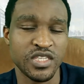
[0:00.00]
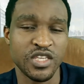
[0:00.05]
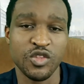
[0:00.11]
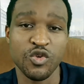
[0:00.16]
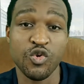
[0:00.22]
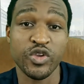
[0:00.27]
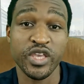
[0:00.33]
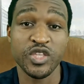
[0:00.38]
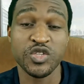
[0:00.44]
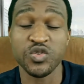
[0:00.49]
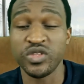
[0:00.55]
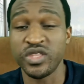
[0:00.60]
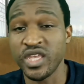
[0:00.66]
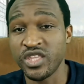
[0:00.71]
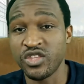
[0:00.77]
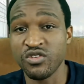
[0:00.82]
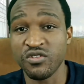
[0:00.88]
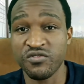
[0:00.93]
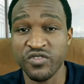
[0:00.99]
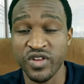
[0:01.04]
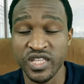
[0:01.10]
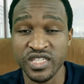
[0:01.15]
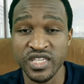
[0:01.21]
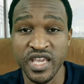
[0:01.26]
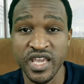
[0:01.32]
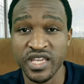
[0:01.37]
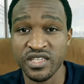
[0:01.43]
Is it okay to date your
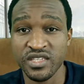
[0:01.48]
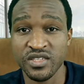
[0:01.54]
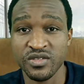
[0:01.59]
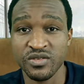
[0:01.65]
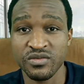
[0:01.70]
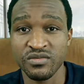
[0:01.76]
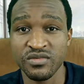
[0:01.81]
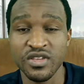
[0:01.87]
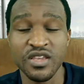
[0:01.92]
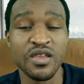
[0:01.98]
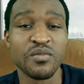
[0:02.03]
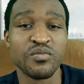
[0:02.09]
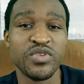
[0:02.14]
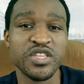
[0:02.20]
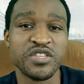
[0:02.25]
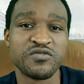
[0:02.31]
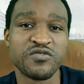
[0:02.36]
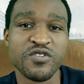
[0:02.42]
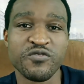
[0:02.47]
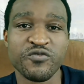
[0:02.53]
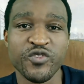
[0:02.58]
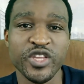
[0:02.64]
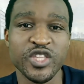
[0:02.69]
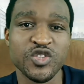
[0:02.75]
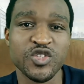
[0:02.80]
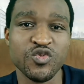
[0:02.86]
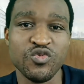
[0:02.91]
friend's ex? Please feel
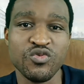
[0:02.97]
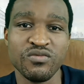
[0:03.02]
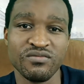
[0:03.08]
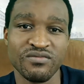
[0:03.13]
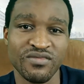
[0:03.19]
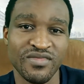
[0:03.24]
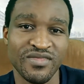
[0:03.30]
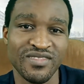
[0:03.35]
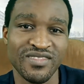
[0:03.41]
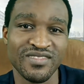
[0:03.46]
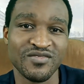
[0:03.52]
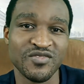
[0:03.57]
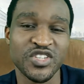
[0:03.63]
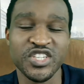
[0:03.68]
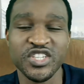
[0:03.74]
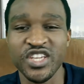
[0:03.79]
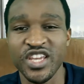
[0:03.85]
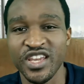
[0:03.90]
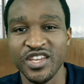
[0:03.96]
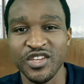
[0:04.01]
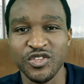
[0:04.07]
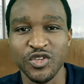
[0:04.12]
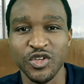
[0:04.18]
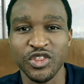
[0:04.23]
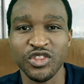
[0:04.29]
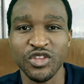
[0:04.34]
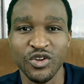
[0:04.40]
free to
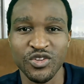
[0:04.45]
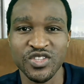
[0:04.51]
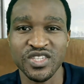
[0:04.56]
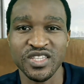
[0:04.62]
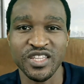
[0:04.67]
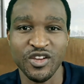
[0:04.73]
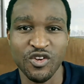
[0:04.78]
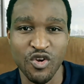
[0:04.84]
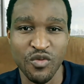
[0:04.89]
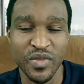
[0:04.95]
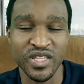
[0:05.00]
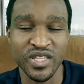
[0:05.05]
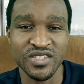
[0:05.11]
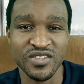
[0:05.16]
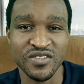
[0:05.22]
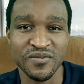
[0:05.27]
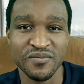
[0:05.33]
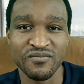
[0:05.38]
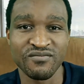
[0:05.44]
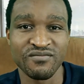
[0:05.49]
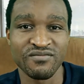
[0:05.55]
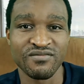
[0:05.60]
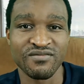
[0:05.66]
share your thoughts in the comments.